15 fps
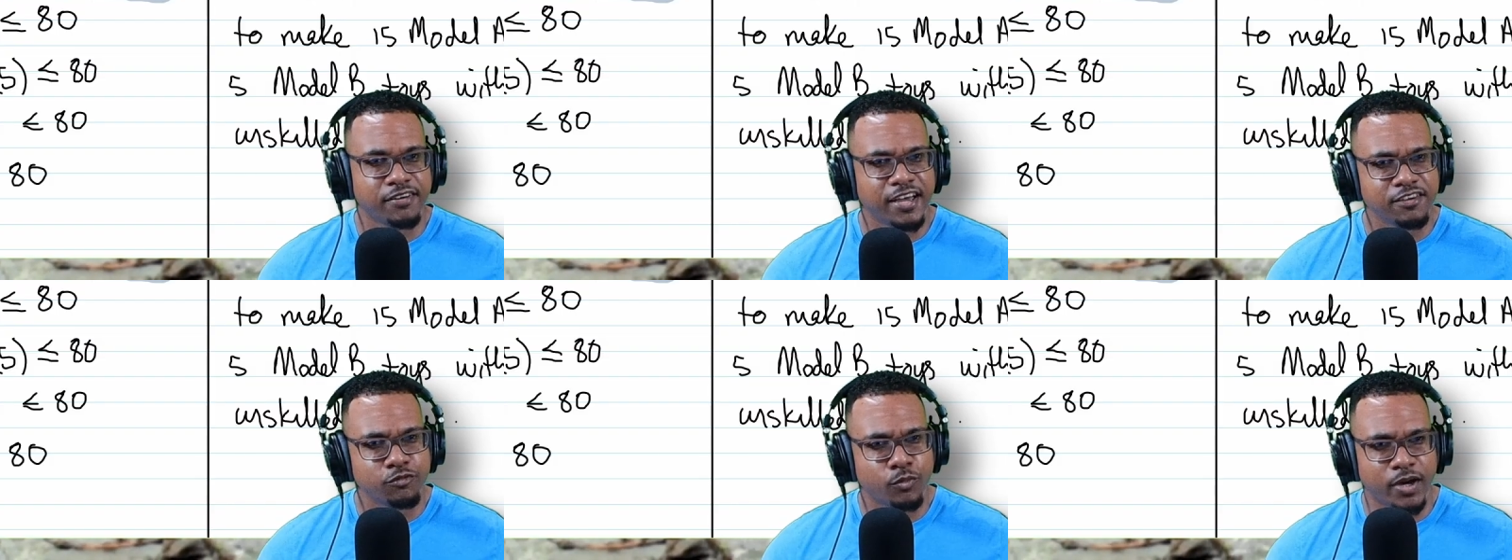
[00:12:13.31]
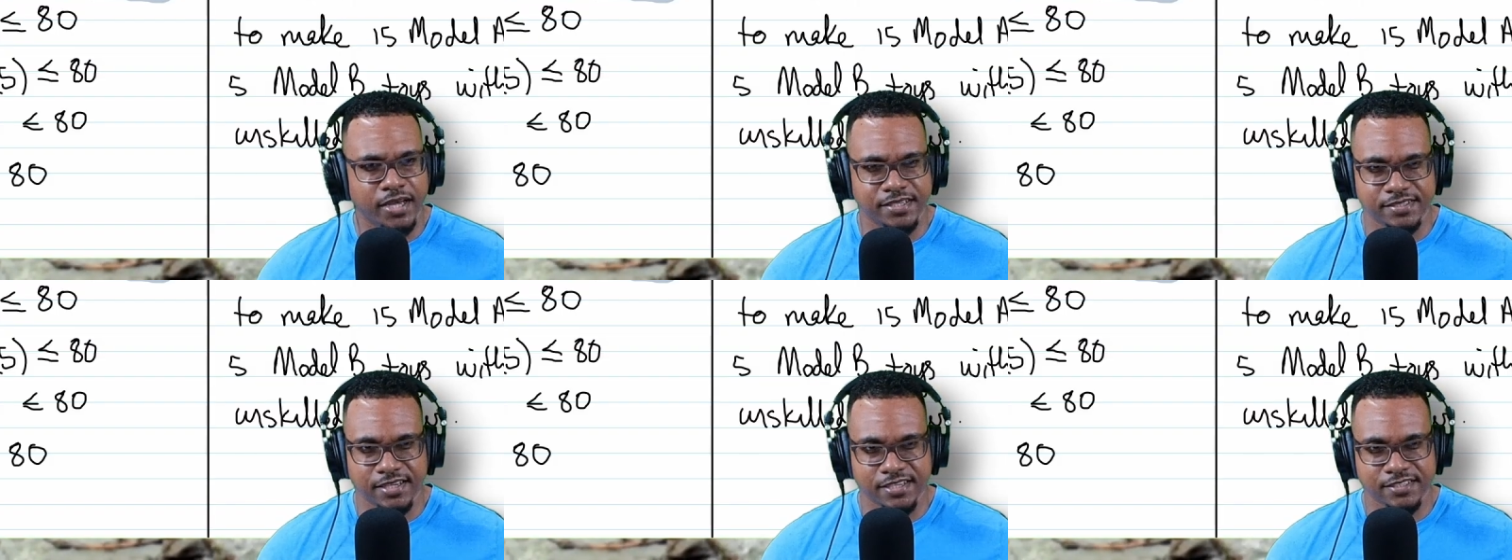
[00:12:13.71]
5y
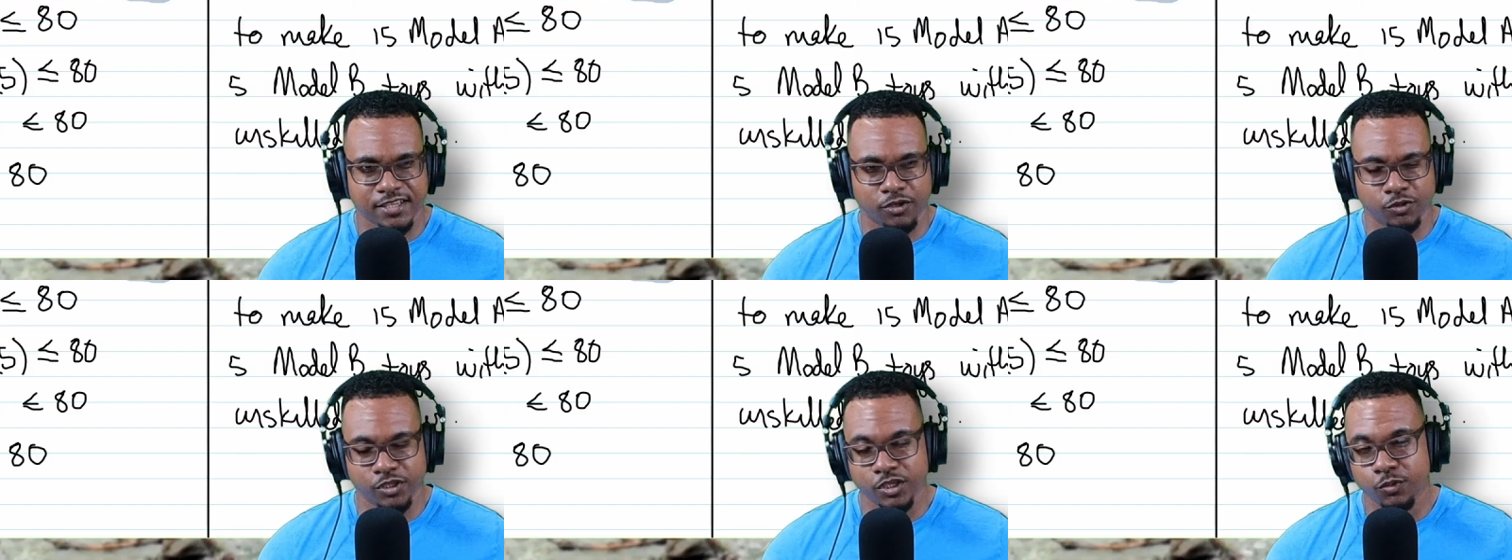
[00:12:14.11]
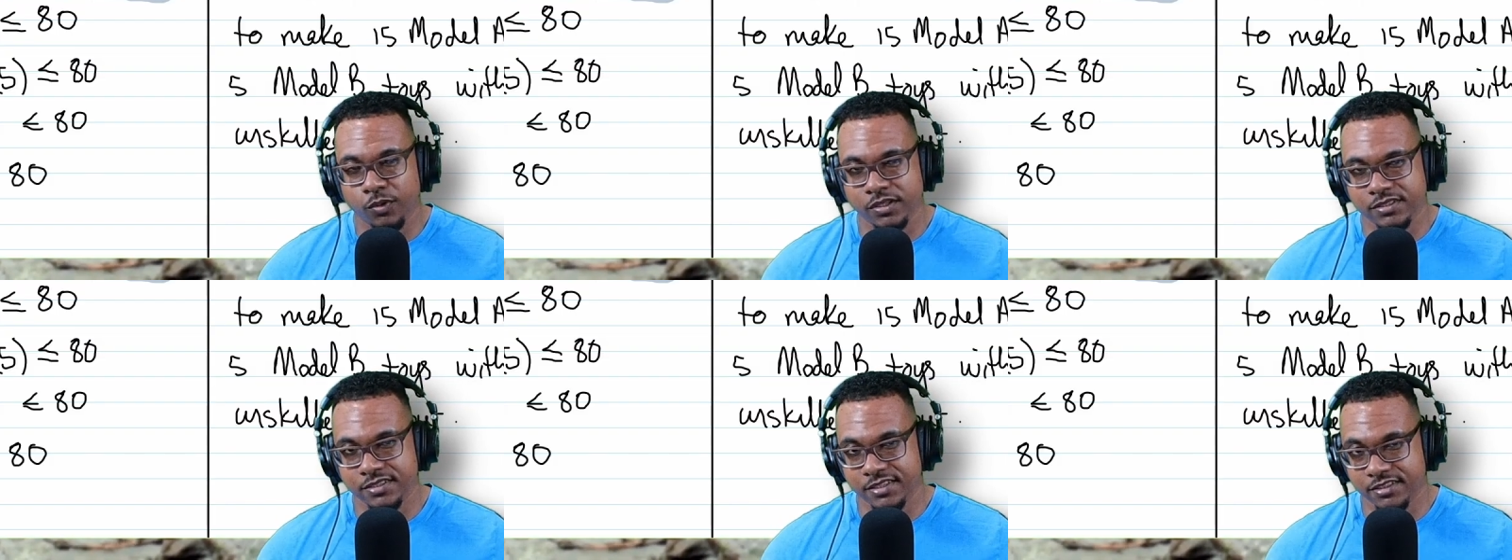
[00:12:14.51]
is less than or
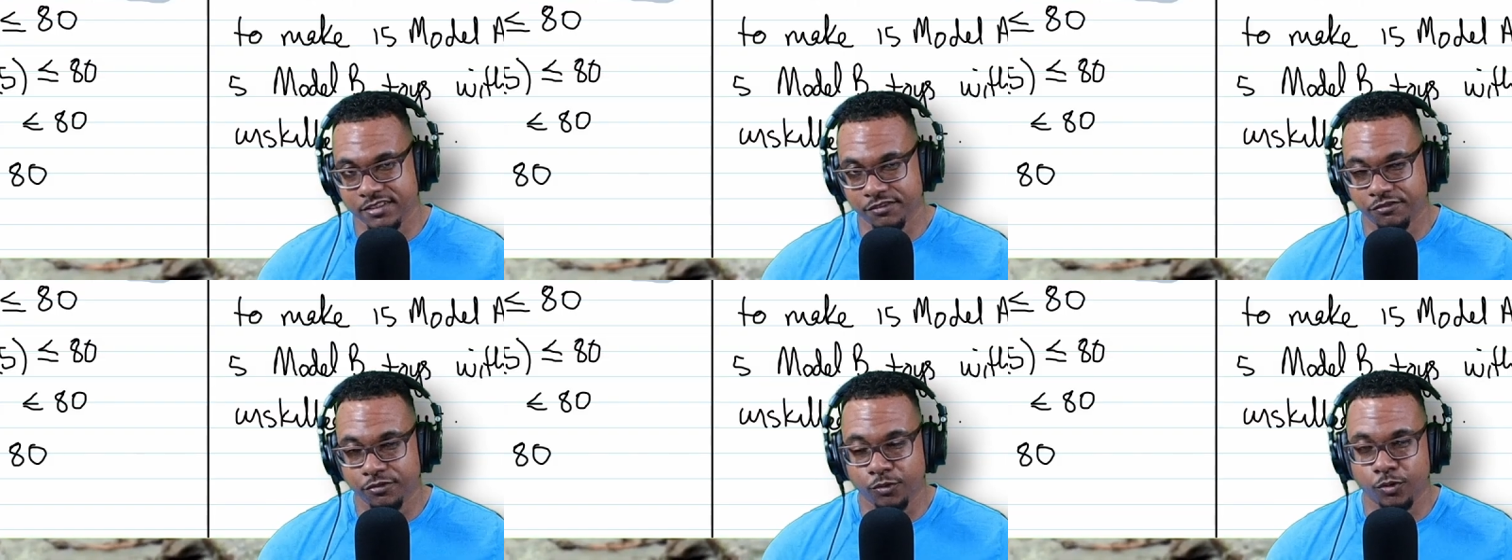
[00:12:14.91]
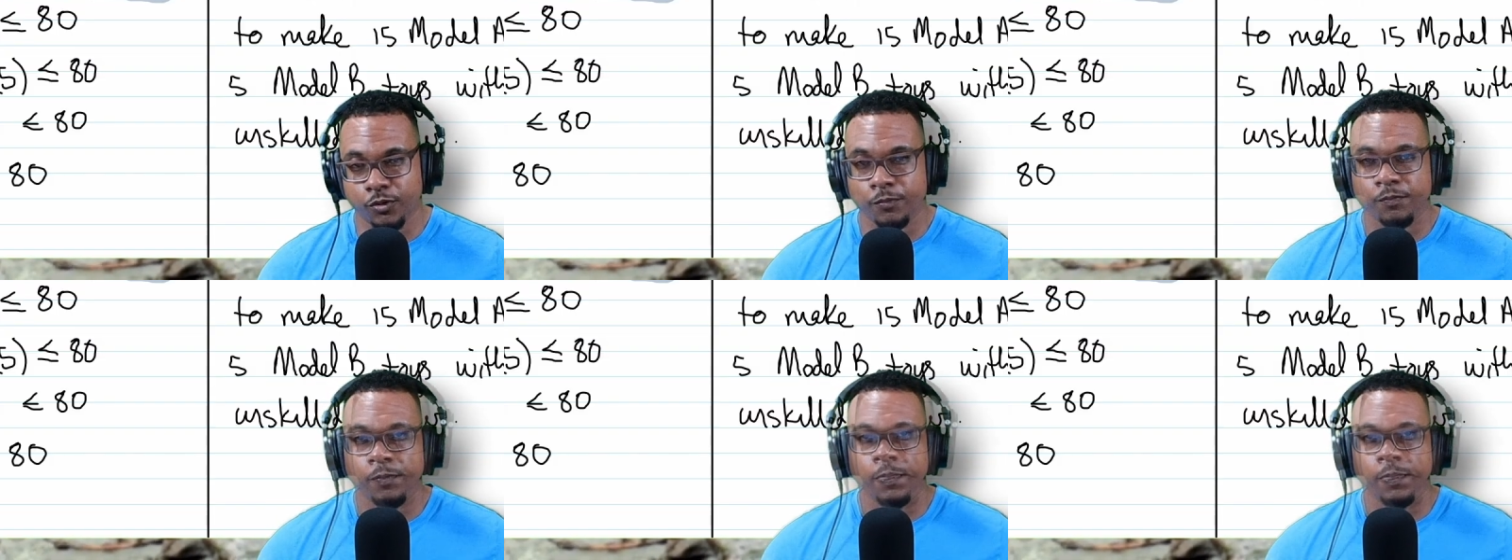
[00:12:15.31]
equal to 64.